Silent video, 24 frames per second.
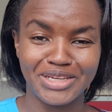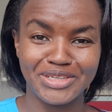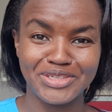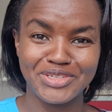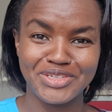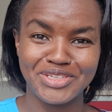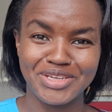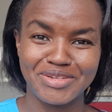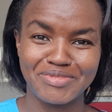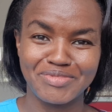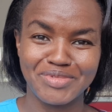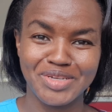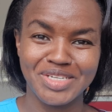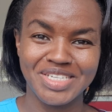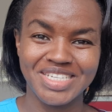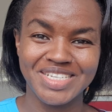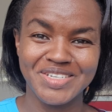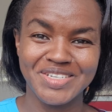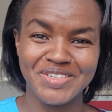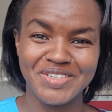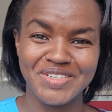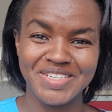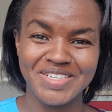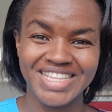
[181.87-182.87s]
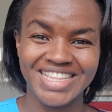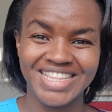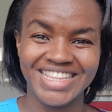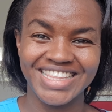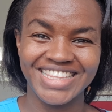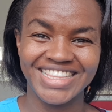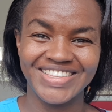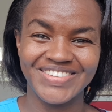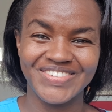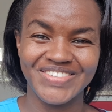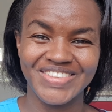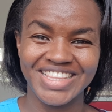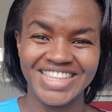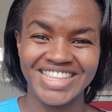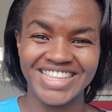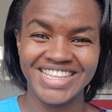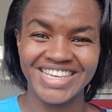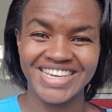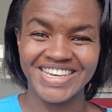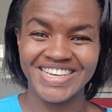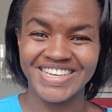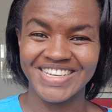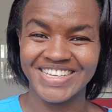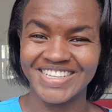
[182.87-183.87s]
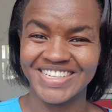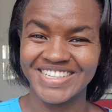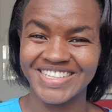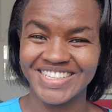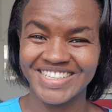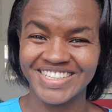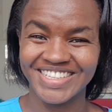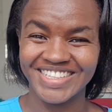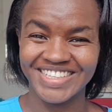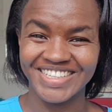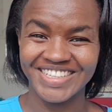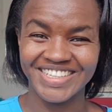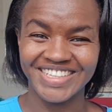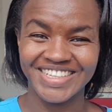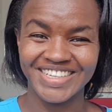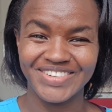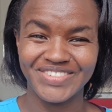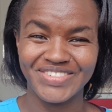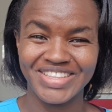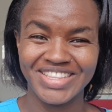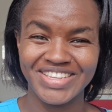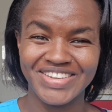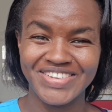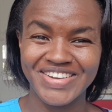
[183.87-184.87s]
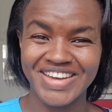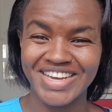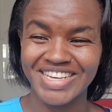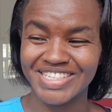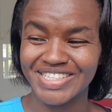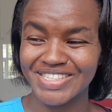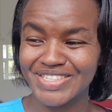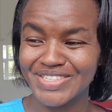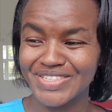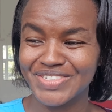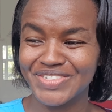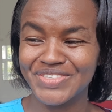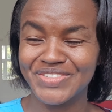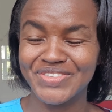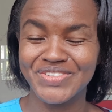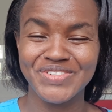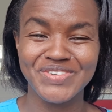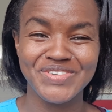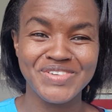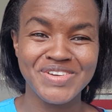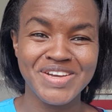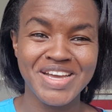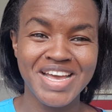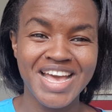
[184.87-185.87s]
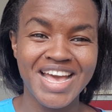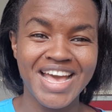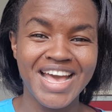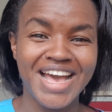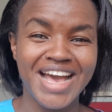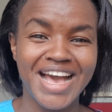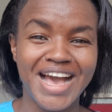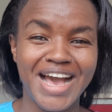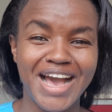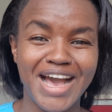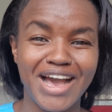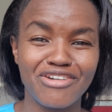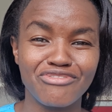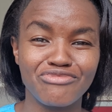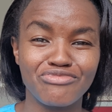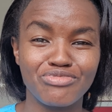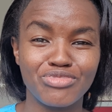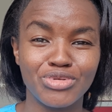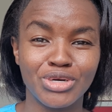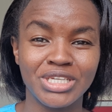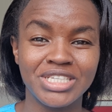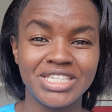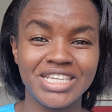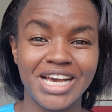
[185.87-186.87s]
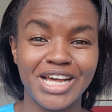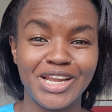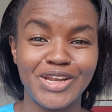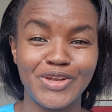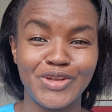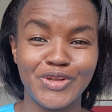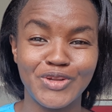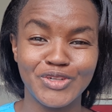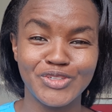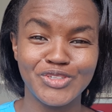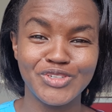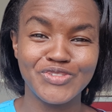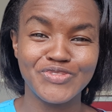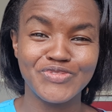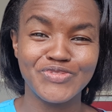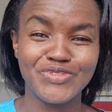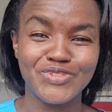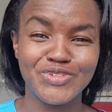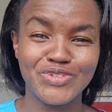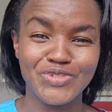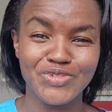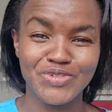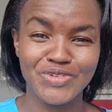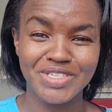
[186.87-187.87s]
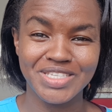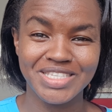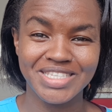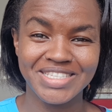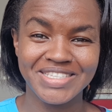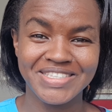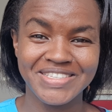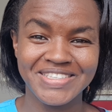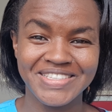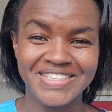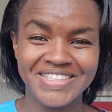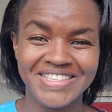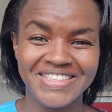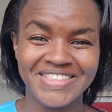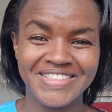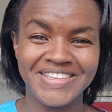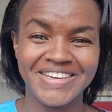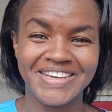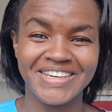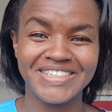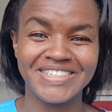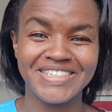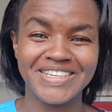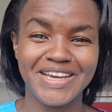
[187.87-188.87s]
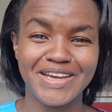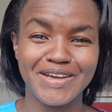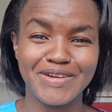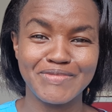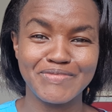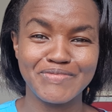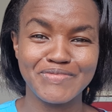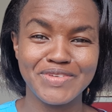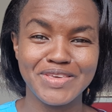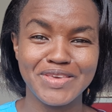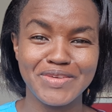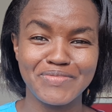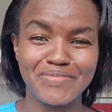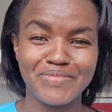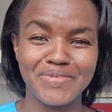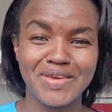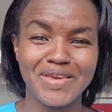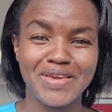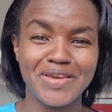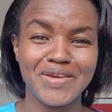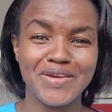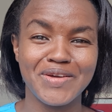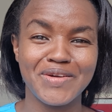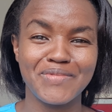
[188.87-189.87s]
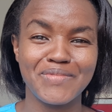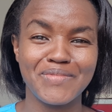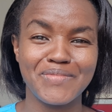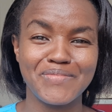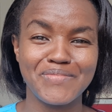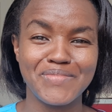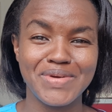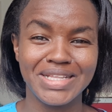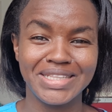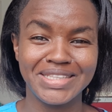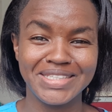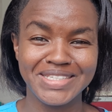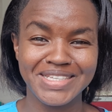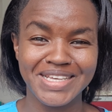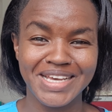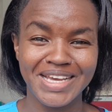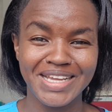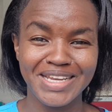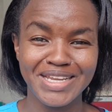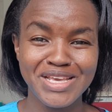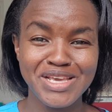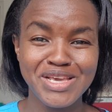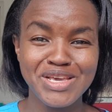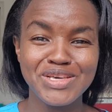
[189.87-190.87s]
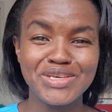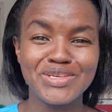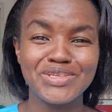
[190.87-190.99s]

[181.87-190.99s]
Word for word: i told you i'm not good with uh, with drugs so i have bought a lot of juice that I'm keeping bedside.